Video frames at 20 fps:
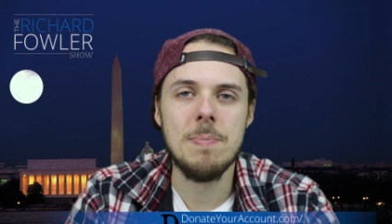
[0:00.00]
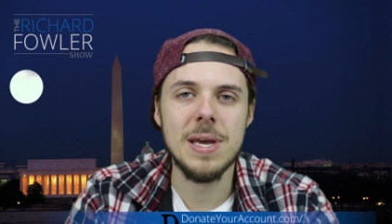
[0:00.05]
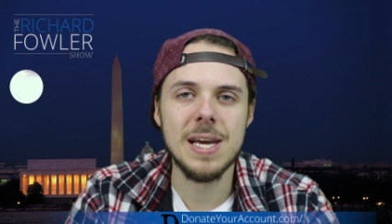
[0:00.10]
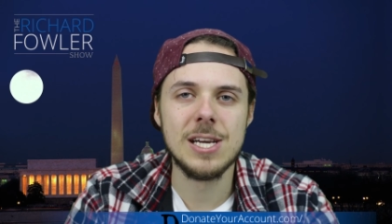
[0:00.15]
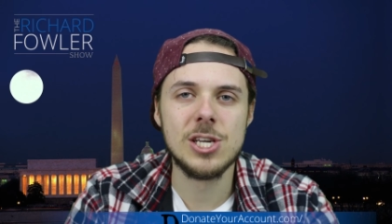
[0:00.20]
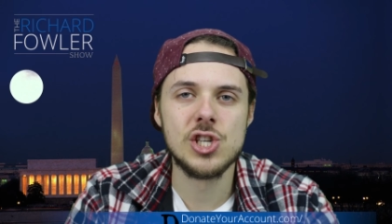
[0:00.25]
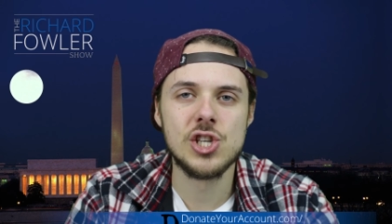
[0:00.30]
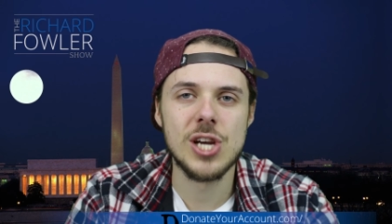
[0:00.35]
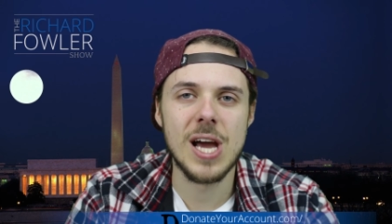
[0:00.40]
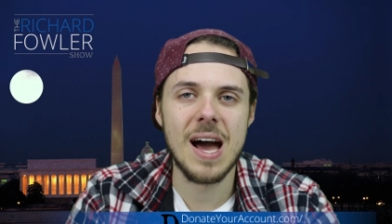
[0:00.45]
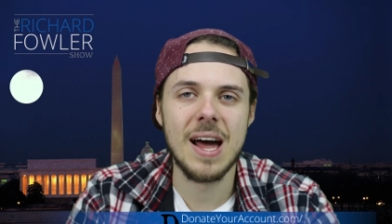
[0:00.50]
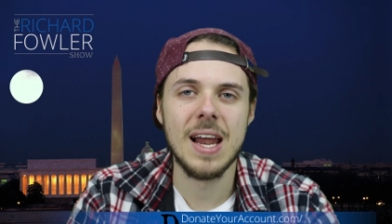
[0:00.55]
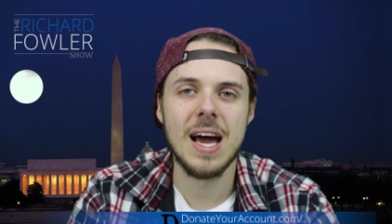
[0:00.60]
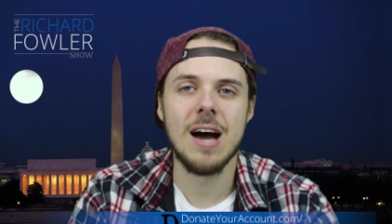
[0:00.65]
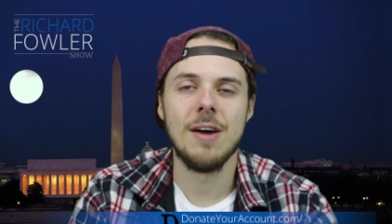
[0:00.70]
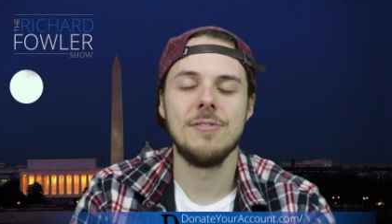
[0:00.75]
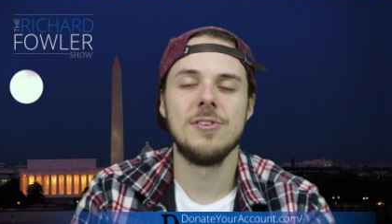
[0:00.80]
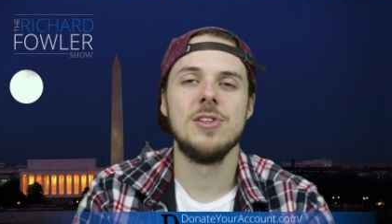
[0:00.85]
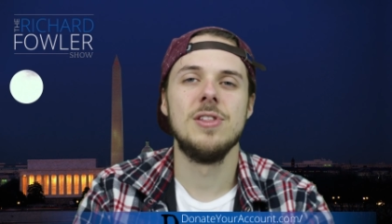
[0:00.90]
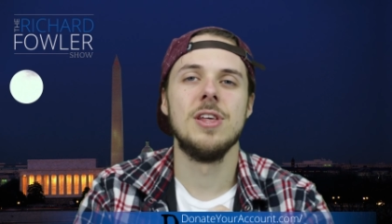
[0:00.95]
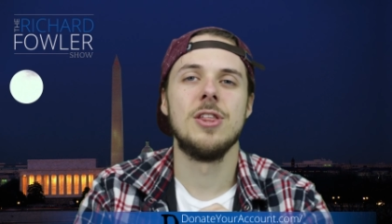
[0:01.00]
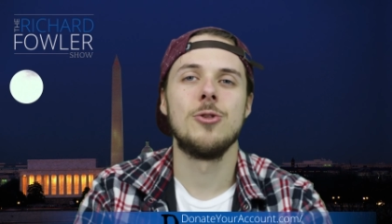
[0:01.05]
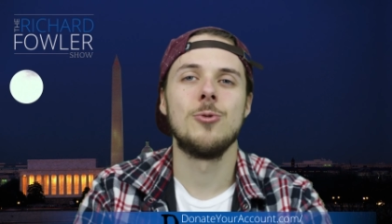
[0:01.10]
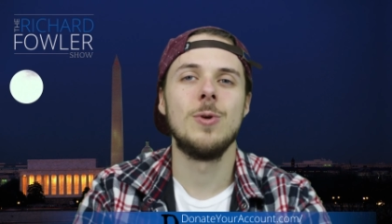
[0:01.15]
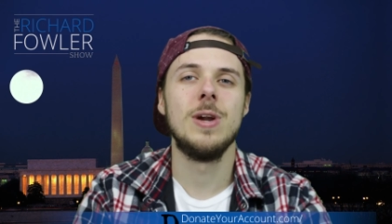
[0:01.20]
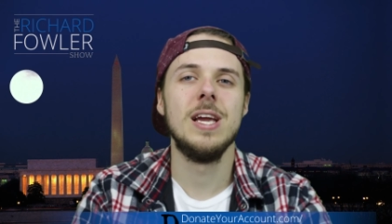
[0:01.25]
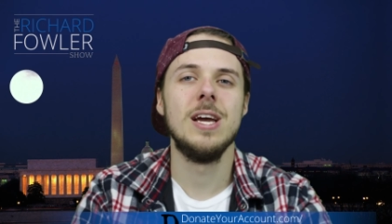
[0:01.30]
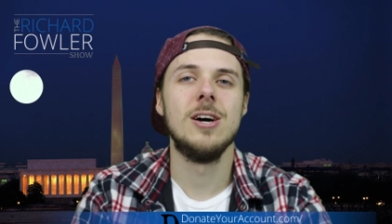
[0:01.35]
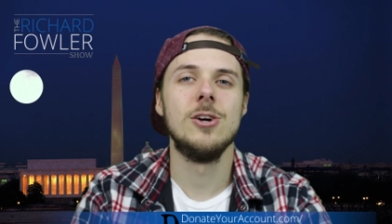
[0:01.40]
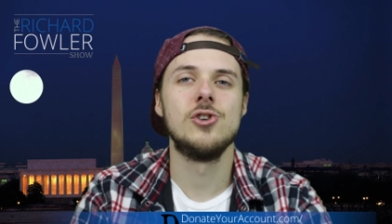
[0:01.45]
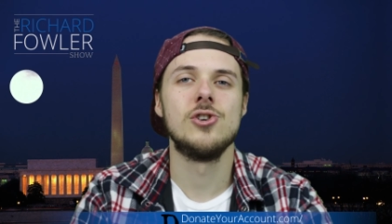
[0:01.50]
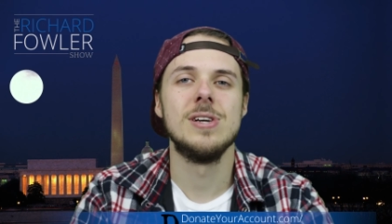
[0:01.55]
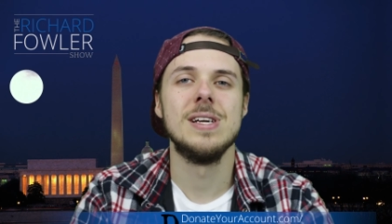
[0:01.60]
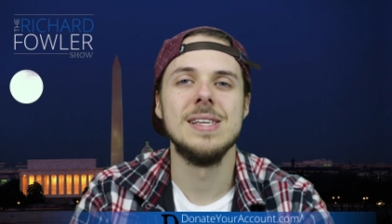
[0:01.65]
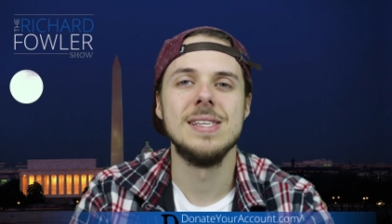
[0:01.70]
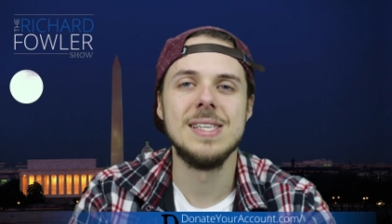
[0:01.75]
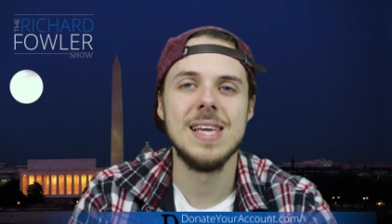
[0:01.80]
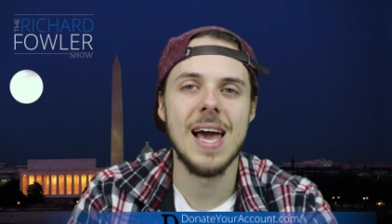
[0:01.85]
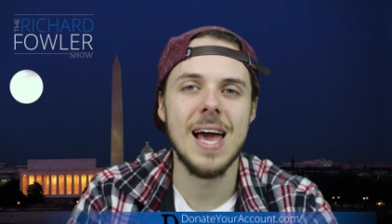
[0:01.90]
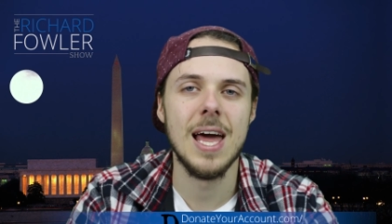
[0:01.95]
Big shout out to the
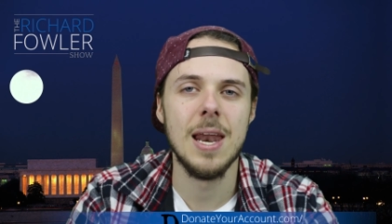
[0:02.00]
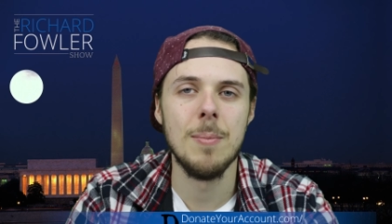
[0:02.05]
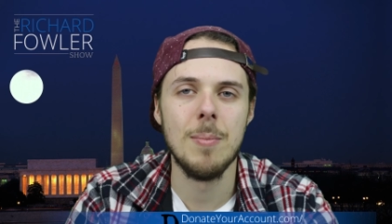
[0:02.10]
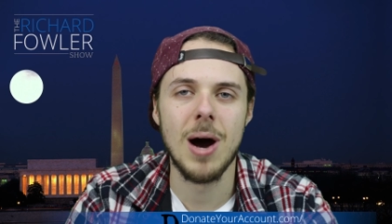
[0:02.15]
310